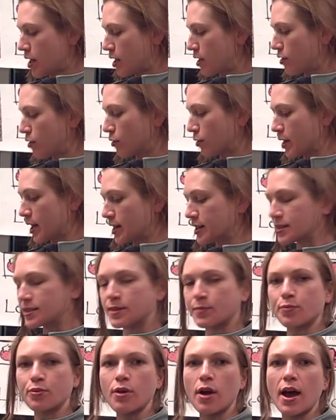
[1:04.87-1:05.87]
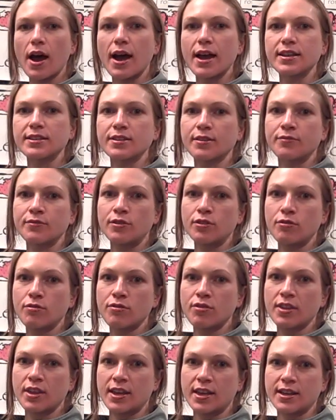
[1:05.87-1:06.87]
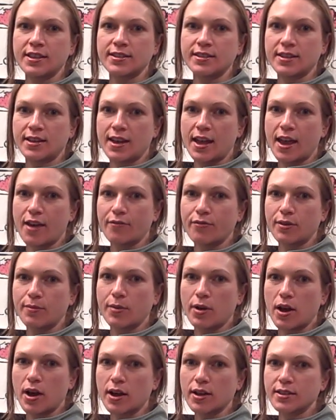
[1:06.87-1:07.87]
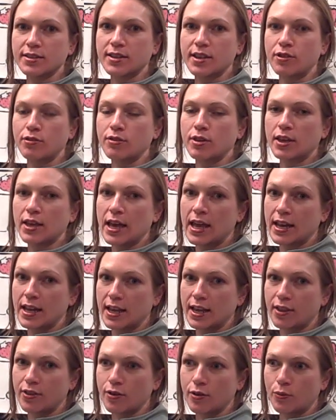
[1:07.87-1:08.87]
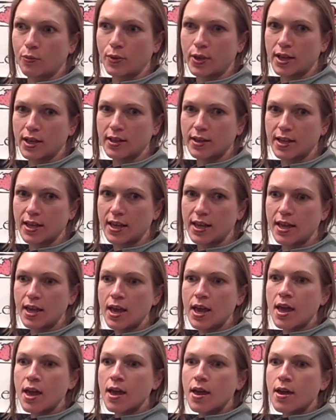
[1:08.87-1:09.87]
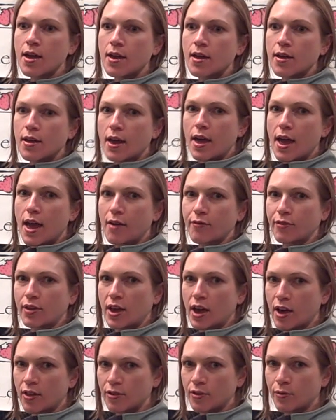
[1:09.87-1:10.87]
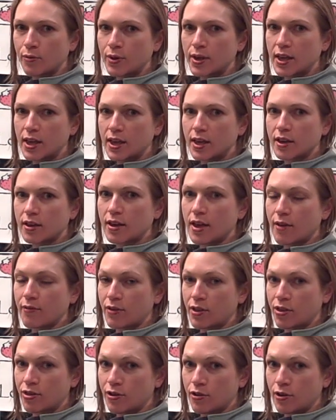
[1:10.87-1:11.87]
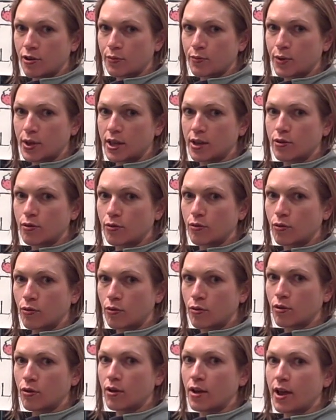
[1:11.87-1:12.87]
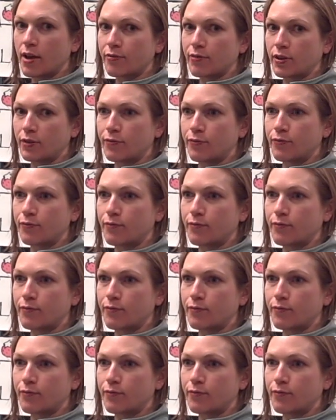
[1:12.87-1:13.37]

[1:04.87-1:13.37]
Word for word: you'll get a surprise of new things in every box, and you can get it either weekly, every other week, every third week, or every